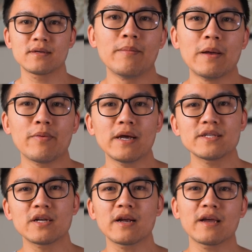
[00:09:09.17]
My
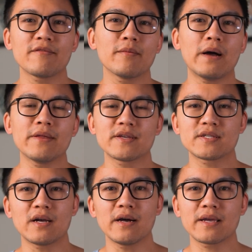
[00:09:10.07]
price target for buying the
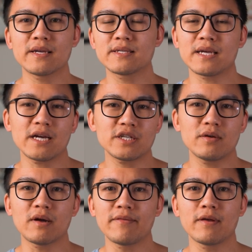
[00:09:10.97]
stock is actually
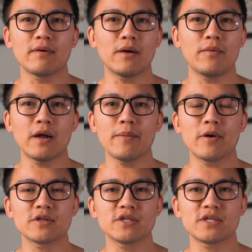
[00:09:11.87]
roughly around where I
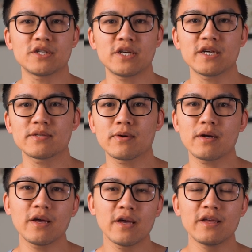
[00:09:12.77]
purchased the shares
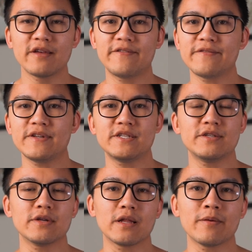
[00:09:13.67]
for, the
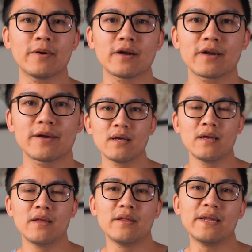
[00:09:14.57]
$52 mark.
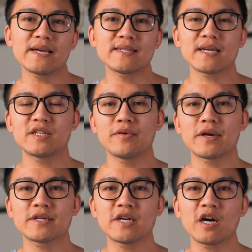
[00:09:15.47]
The next sector we're
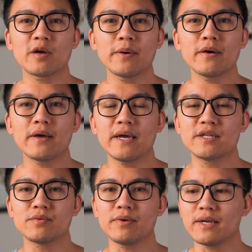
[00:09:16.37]
going to talk about
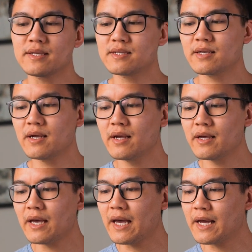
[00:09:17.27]
is REITs.
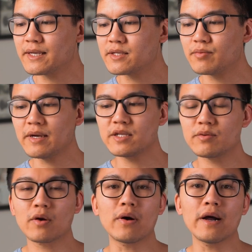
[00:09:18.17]
And REITs
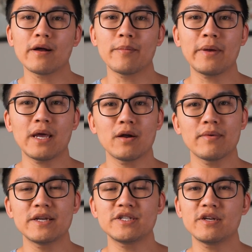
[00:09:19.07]
require a payout
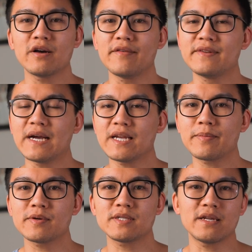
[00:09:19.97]
ratio of
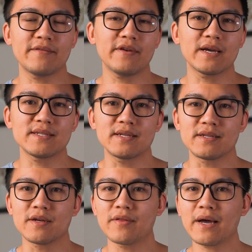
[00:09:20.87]
90% if you guys
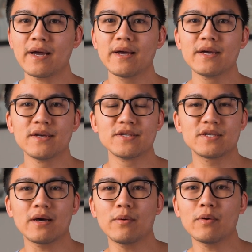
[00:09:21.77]
didn't know that.
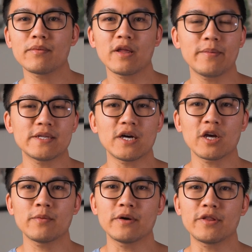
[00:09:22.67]
So I won't really be
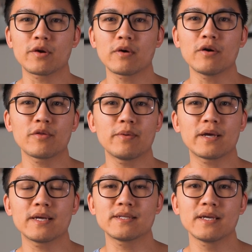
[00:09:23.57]
talking about the growth
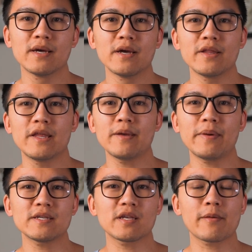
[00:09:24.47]
because they
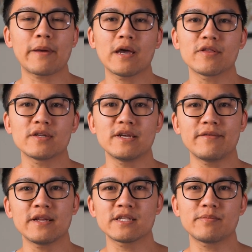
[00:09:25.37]
basically pay out the
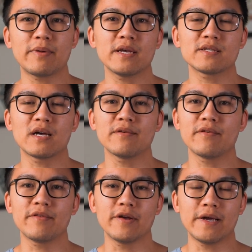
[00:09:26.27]
dividends based off
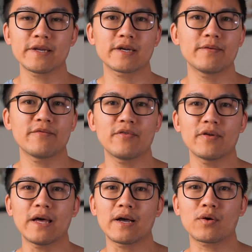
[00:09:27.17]
of their income for
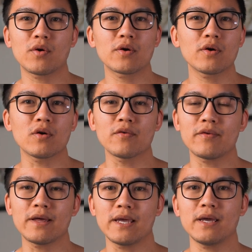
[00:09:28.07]
that quarter or
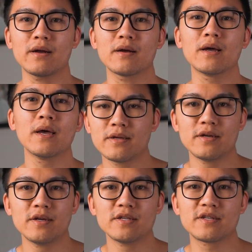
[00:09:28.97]
for that year.
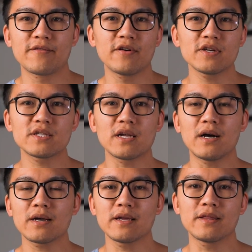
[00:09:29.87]
So first
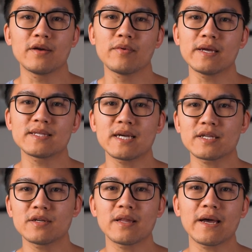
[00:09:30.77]
stock in the REIT
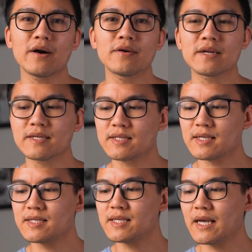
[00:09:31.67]
sector that I own is
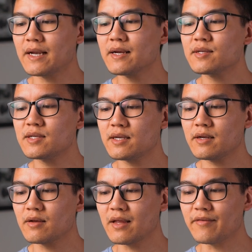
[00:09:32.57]
Sienna
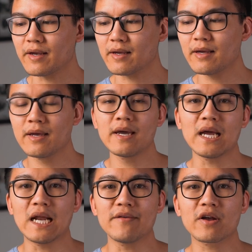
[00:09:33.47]
Senior Living.
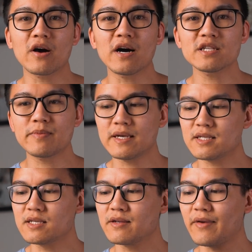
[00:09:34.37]
And I have a cost
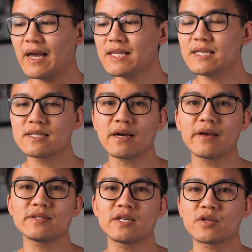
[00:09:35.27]
basis of
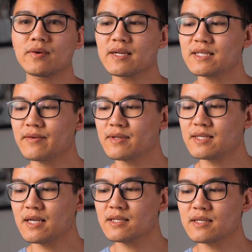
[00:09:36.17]

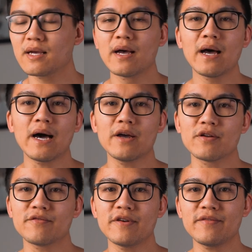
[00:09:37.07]
$18.27. I
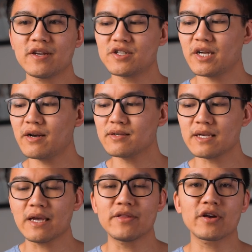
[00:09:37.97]
own 50 shares
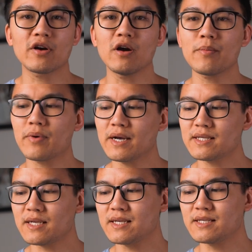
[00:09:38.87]
and the current
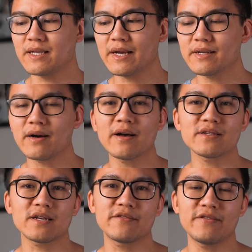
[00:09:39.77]
price is
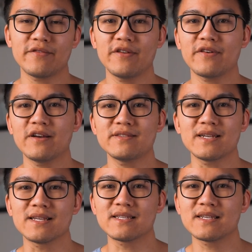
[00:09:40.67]

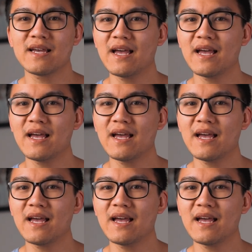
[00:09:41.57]
$9.55.